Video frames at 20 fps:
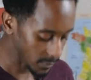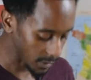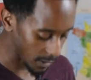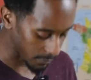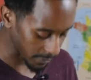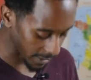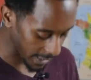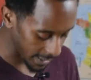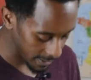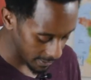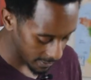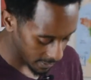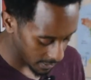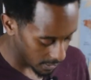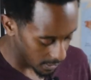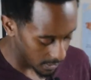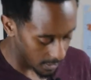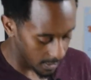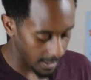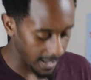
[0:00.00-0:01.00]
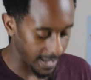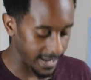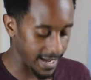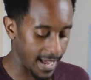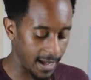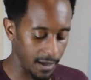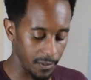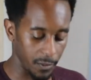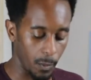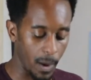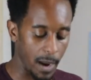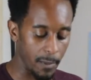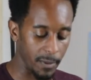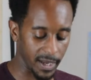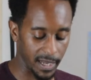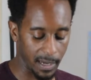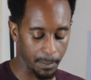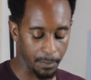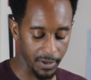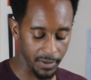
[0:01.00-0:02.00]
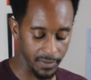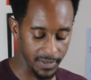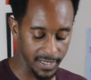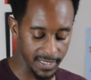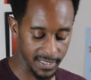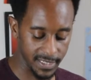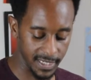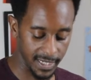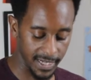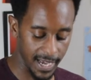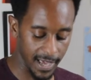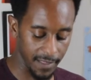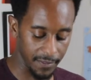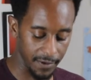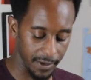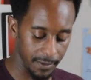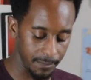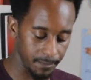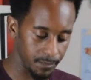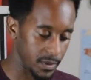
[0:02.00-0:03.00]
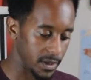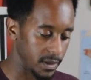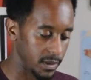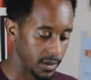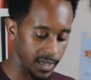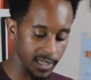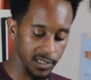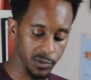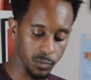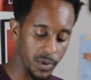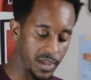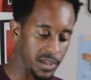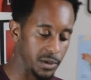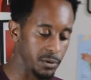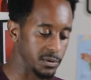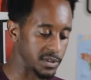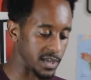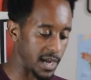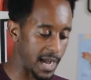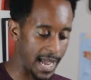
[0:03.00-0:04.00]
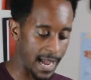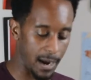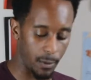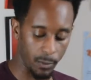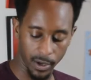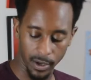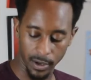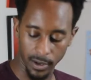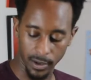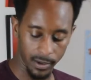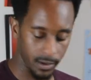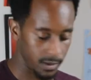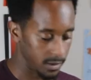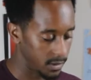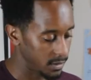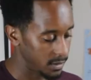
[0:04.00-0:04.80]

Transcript: Okay, and now the way we're going to put these together is we use our